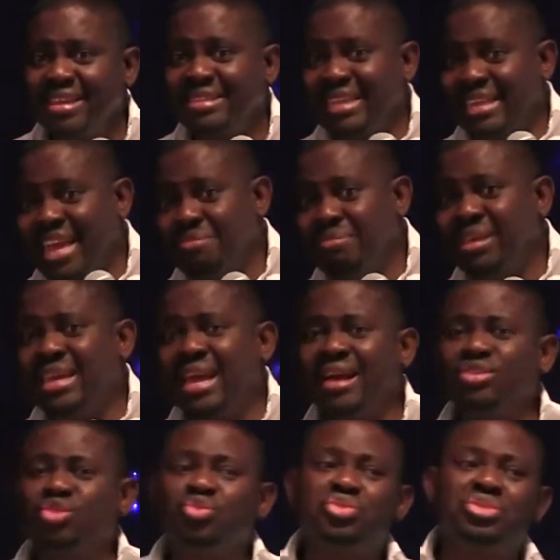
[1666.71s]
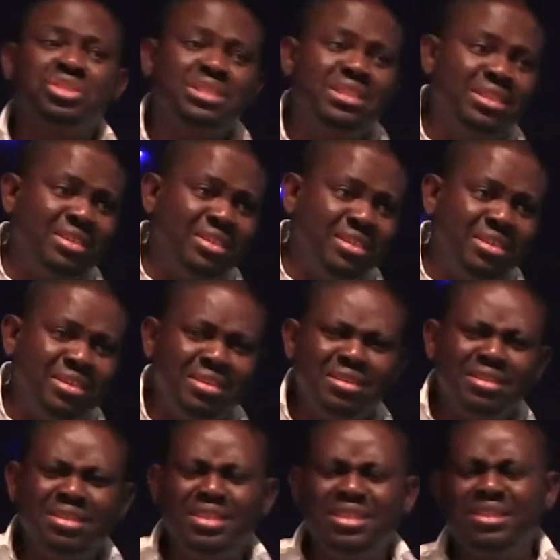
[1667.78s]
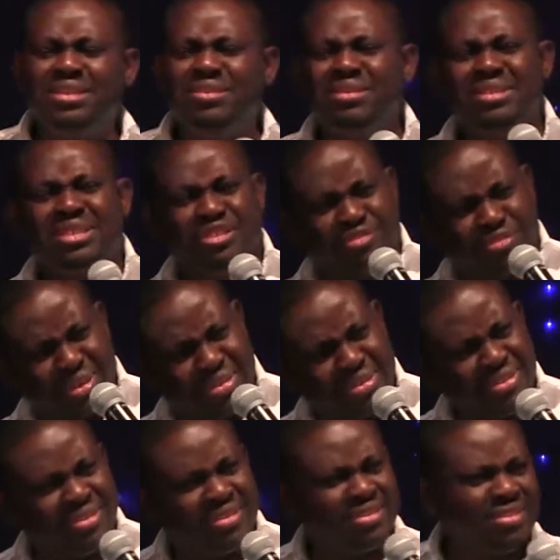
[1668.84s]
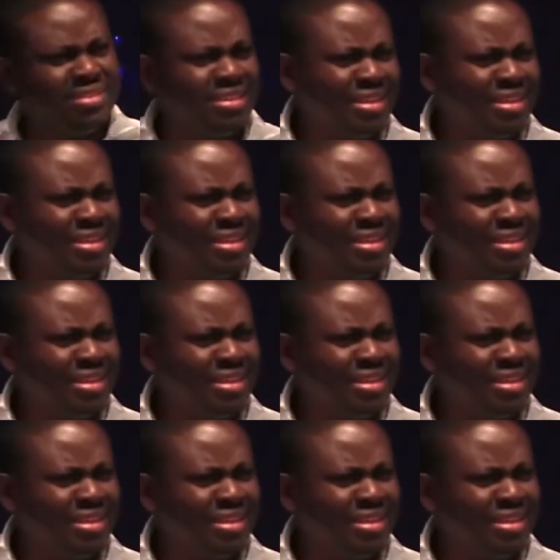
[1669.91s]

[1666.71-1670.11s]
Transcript: then I began to see the difference